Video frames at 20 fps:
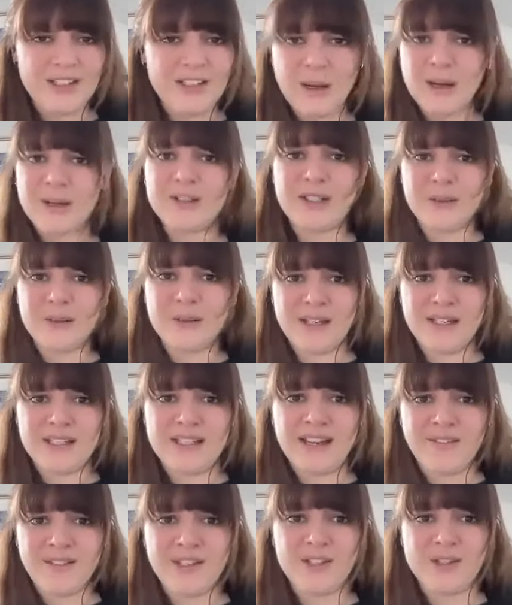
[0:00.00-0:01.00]
Democracy
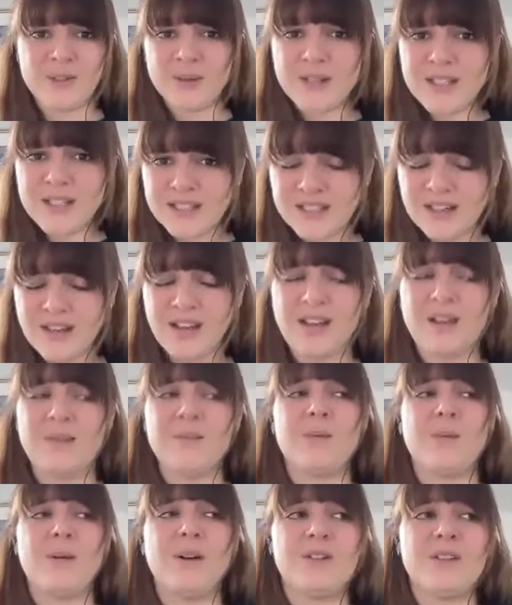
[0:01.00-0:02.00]
means having a choice.
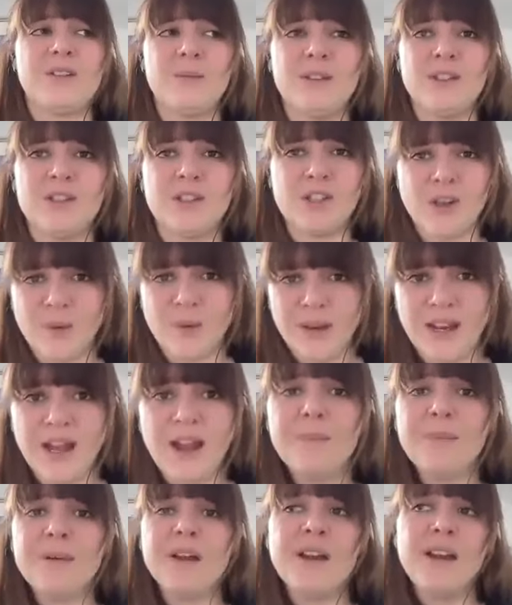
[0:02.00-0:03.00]
Democracy means showing
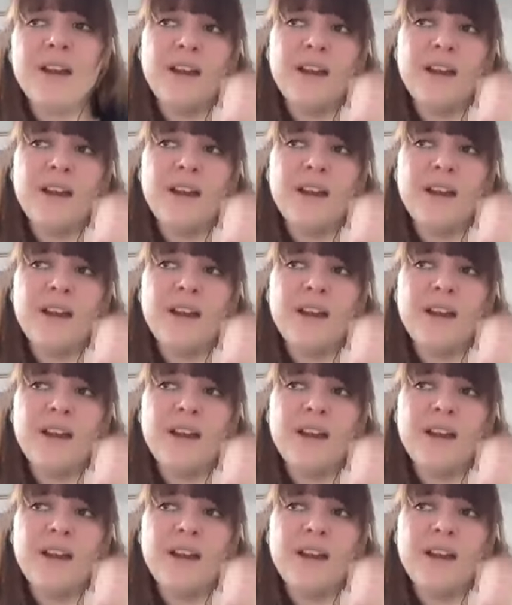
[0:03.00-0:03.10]
up.